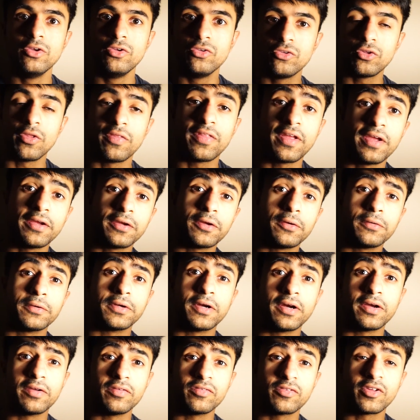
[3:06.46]
So there you
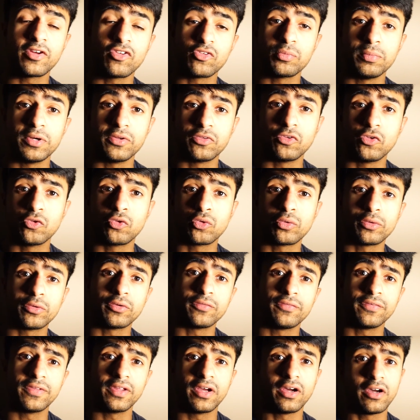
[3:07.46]
go guys, that was my
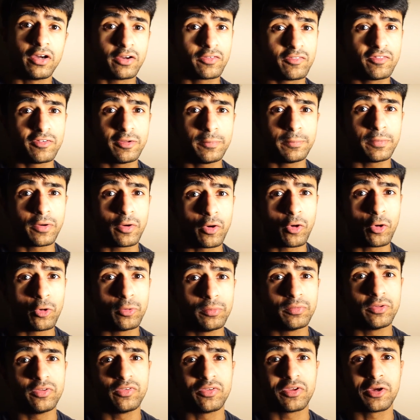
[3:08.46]
tutorial for the hard flip. I
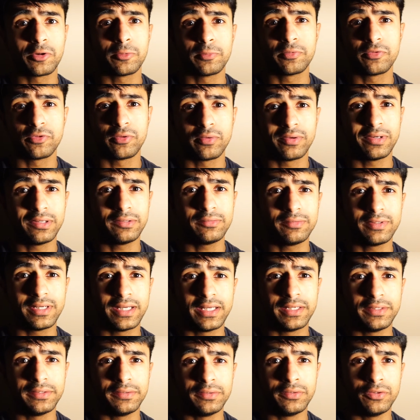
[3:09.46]
hope this helps you out,
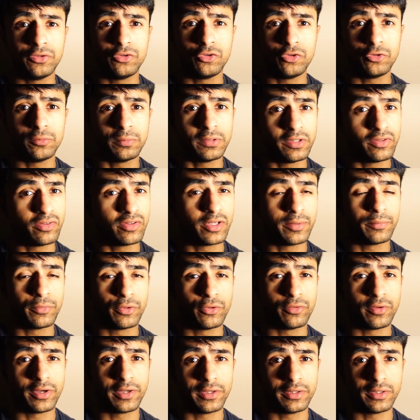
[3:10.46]
and do please let
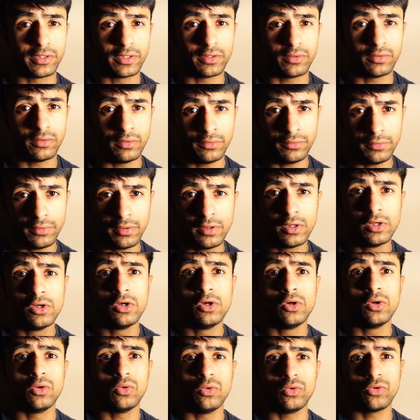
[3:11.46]
me know how you get on.
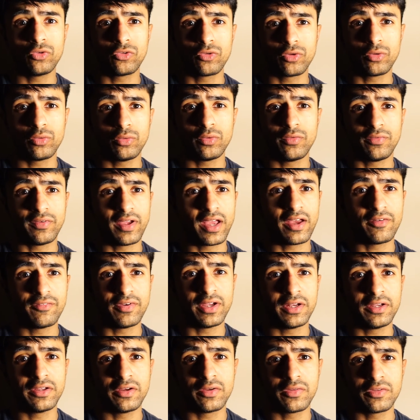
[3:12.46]
Also, if you
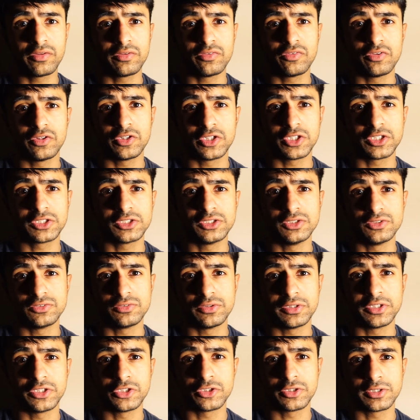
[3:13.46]
have any other
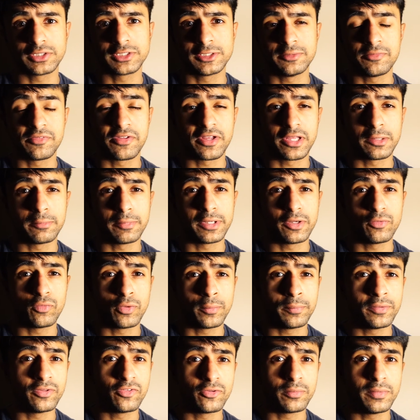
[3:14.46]
suggestions for any trick tips that you may
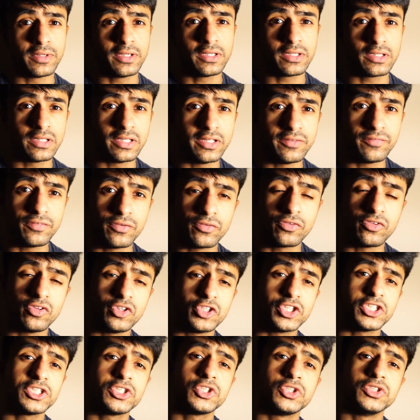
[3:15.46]
want me to make, leave your
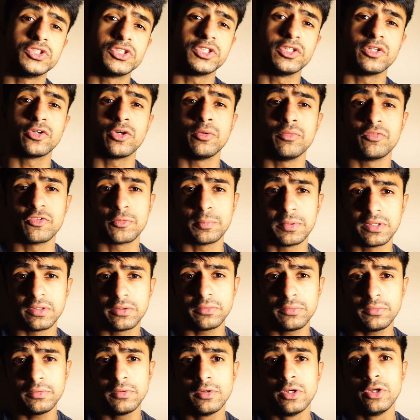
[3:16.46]
suggestions in the comments
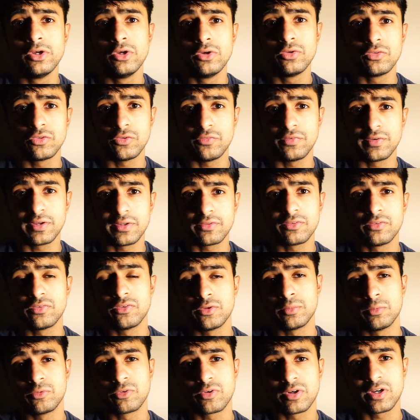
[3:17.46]
below. Don't forget to
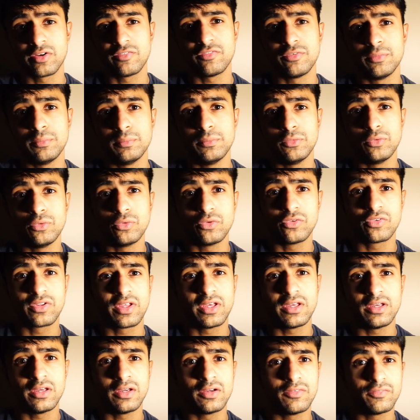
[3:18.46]
subscribe for more
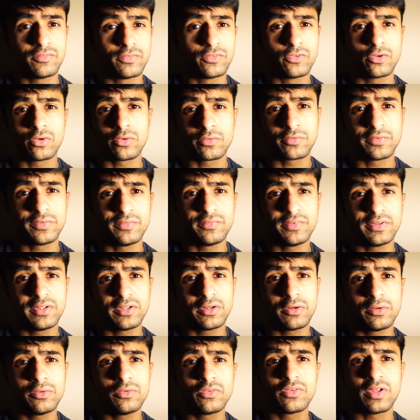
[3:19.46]
skating and photography
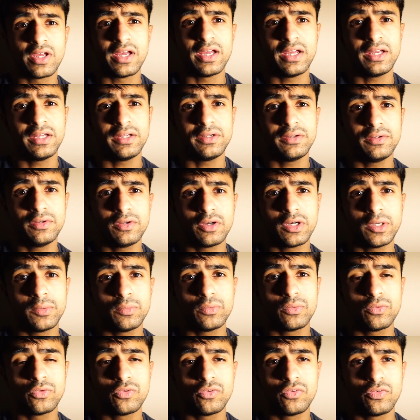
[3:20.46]
videos, and
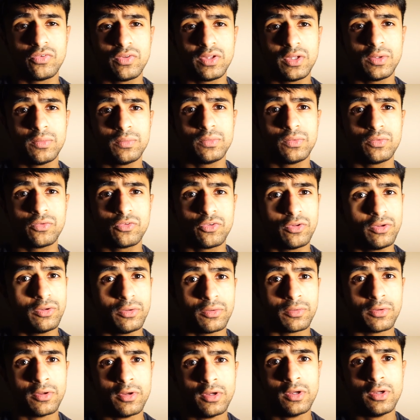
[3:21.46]
I will see you all
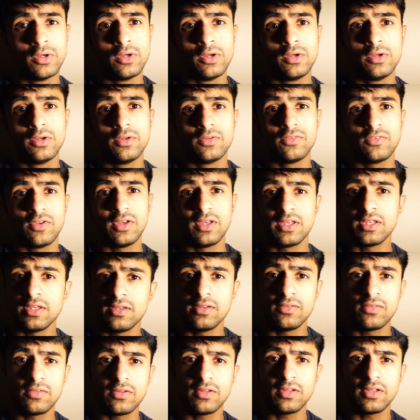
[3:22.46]
soon. Take
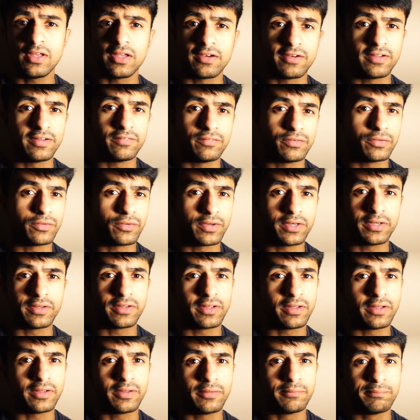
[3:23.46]
it easy and have a
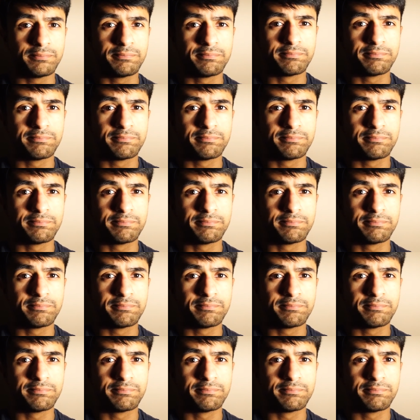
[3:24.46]
great day.